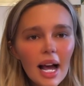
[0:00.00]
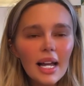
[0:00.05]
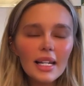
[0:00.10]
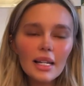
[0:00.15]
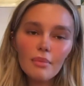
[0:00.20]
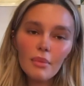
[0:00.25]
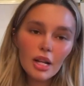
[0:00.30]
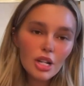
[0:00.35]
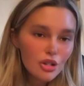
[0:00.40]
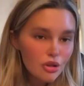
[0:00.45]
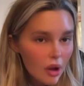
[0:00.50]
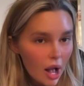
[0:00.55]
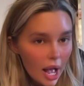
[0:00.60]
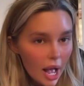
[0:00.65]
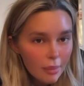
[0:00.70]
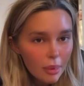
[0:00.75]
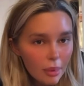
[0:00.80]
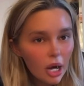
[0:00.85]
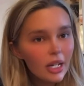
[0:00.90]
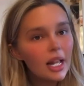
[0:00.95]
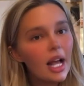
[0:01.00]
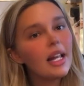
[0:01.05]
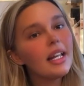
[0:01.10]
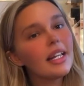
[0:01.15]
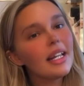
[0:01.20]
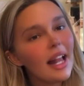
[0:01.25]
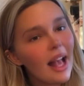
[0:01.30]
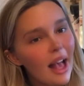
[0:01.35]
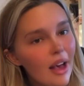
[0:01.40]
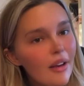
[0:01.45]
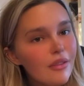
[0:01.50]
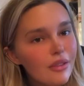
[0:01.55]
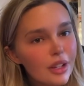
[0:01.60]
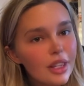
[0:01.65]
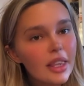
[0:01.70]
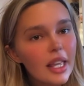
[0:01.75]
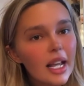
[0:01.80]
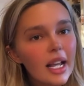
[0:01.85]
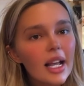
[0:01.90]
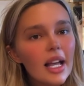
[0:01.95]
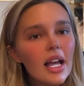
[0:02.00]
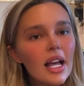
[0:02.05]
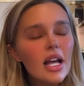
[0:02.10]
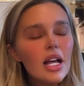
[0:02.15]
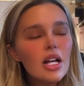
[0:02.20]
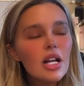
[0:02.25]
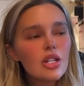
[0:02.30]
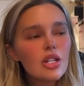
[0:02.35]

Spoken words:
I need my tripod. I need everything.